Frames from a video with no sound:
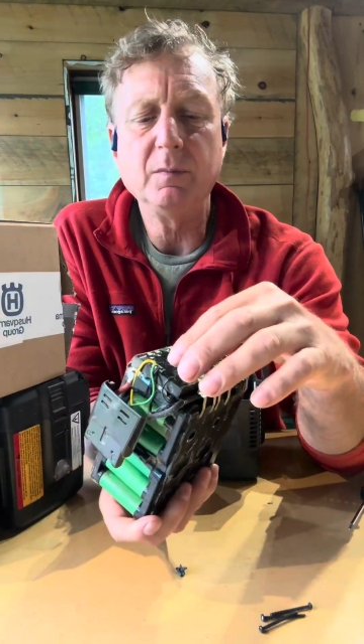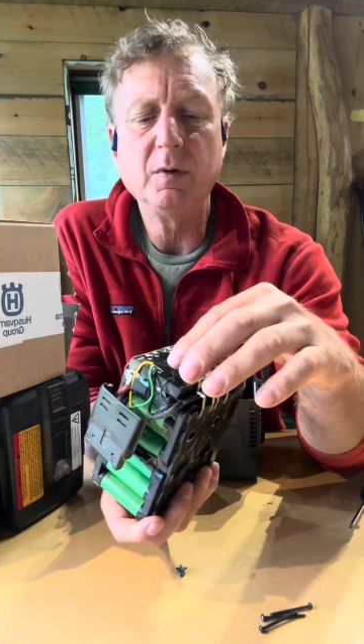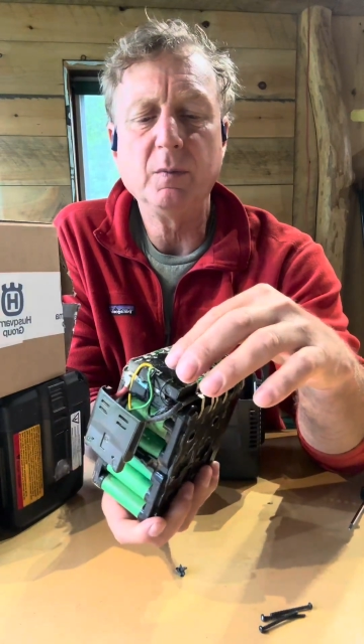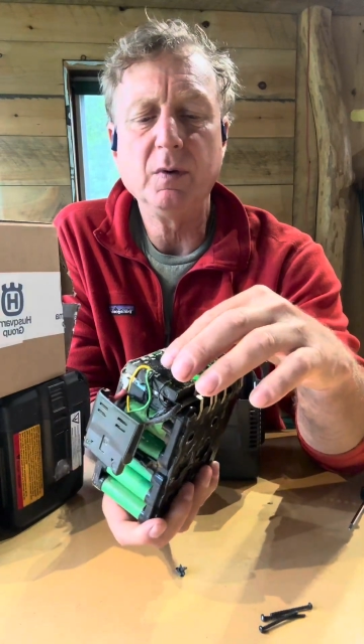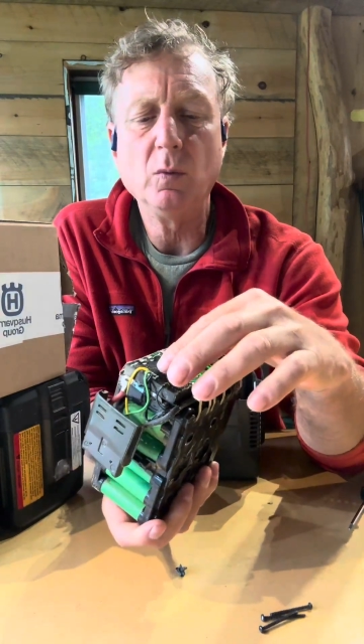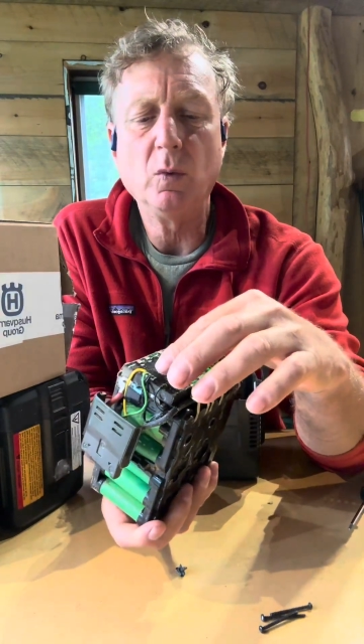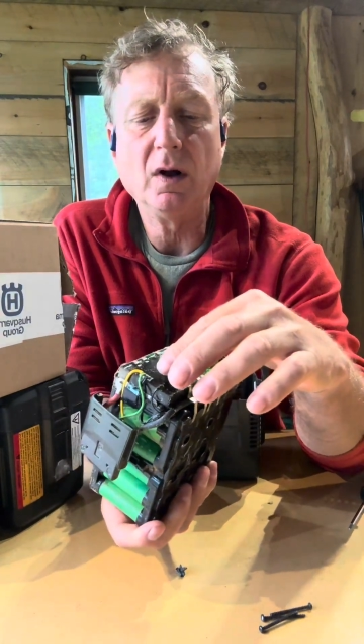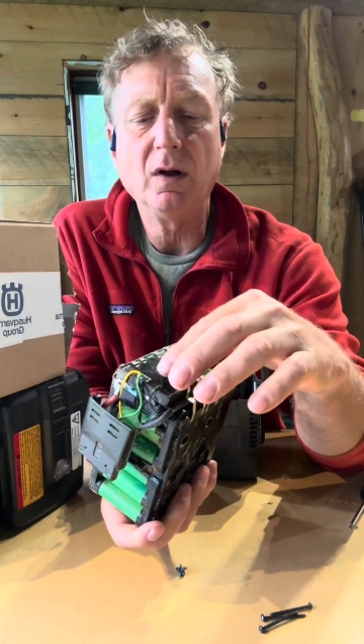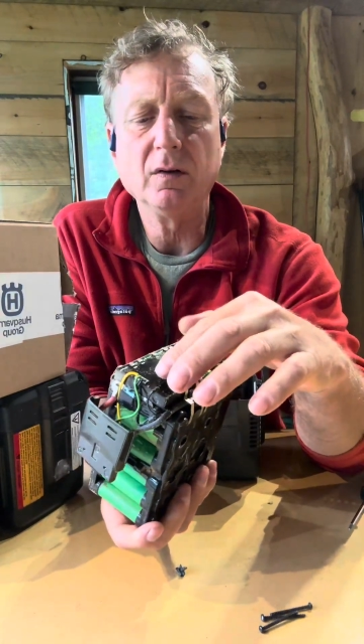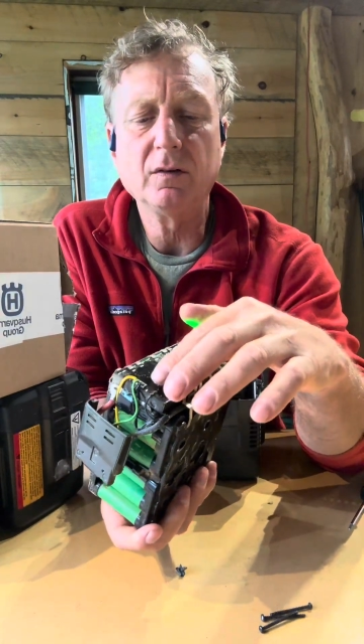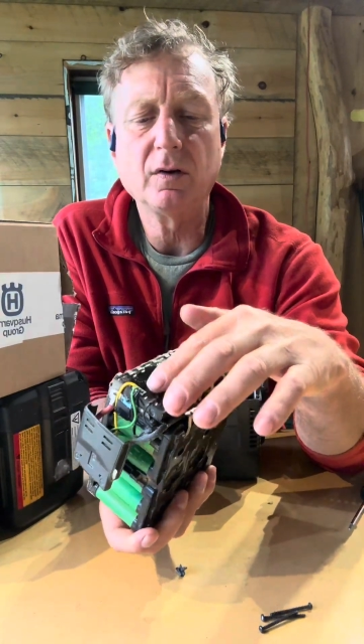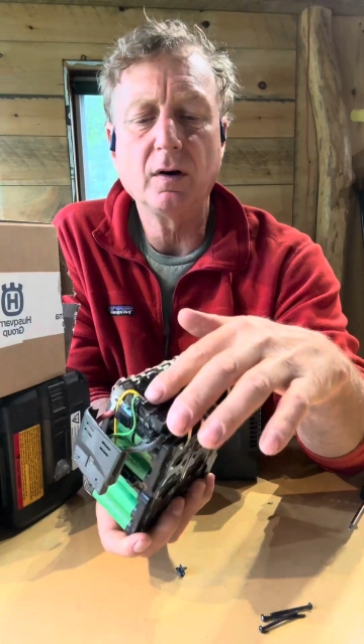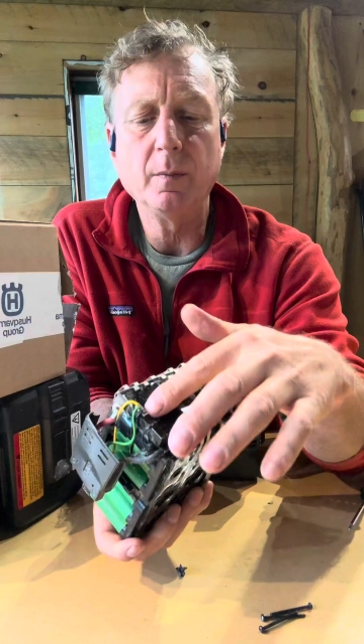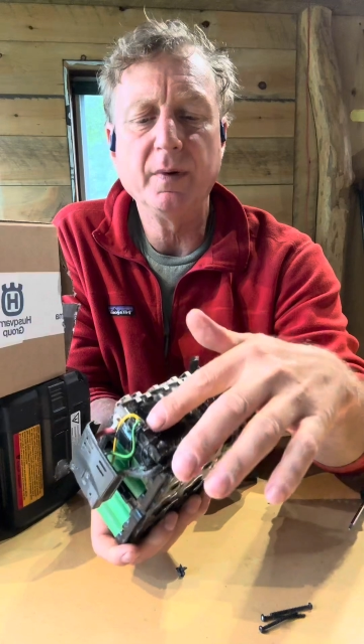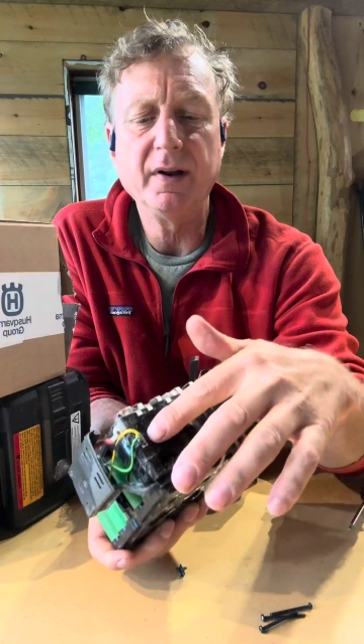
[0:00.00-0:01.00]
to be well
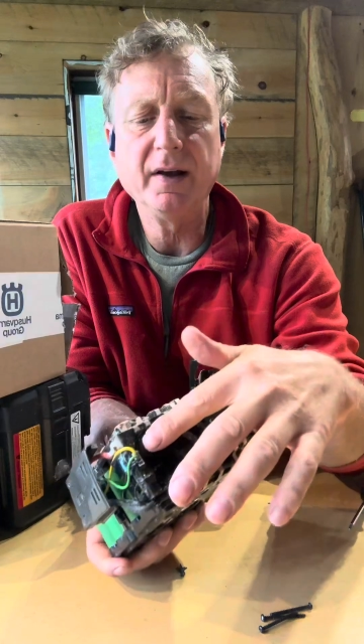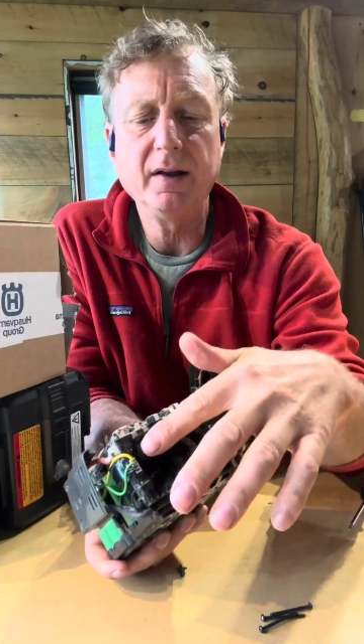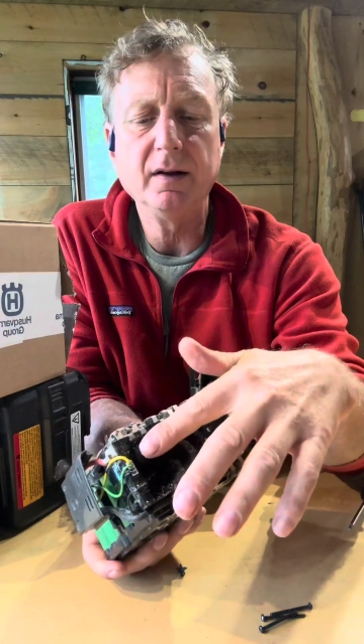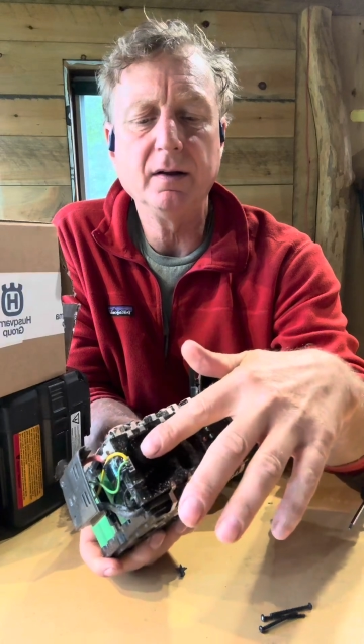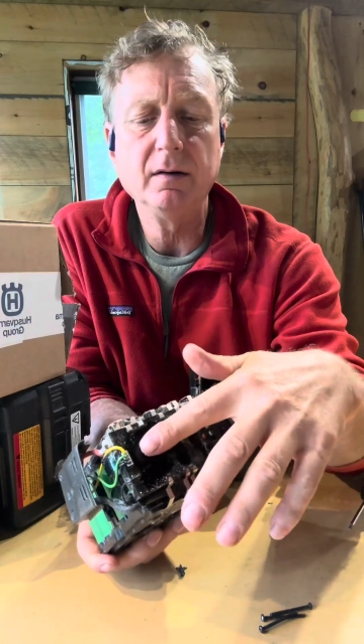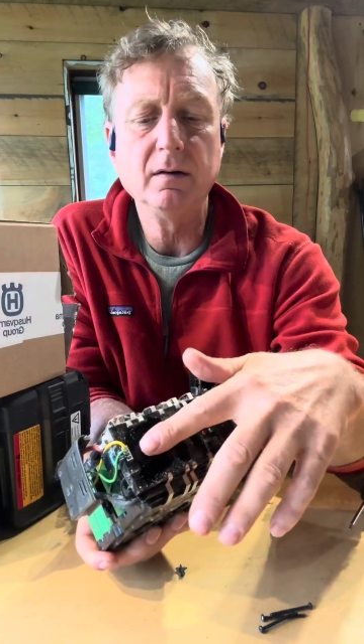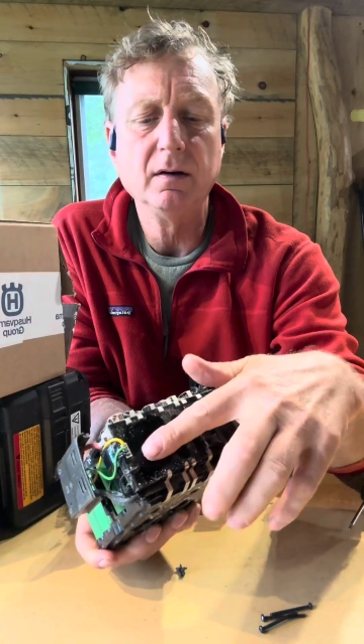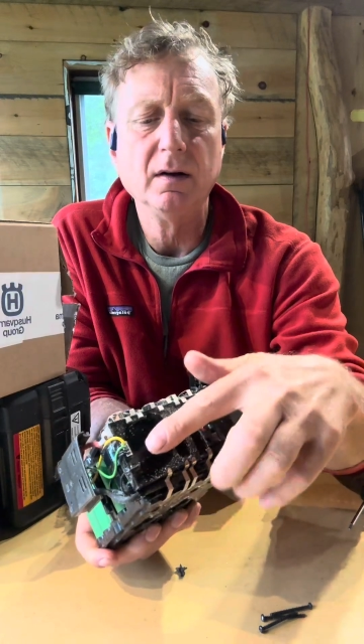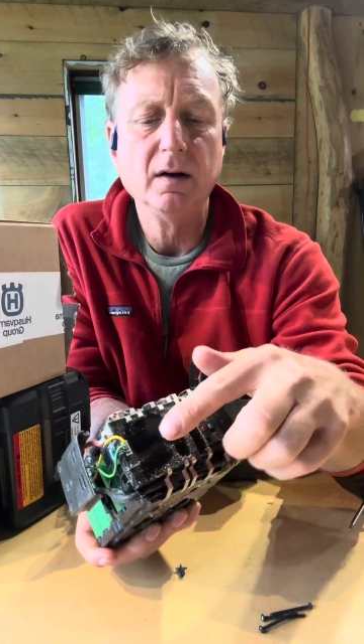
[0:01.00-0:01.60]
terminated.